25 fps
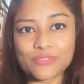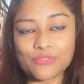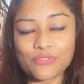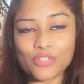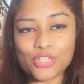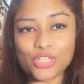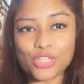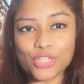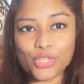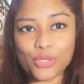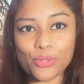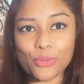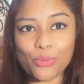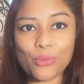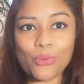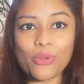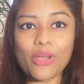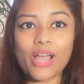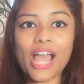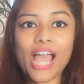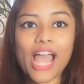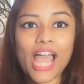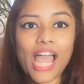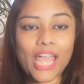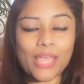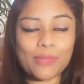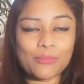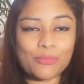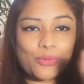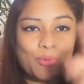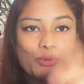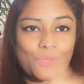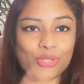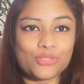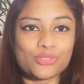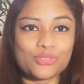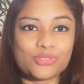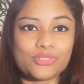video I'm
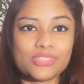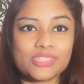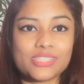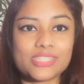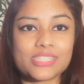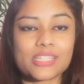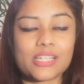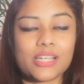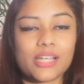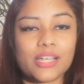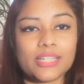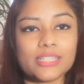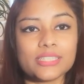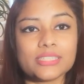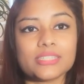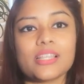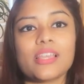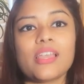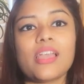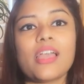going to discuss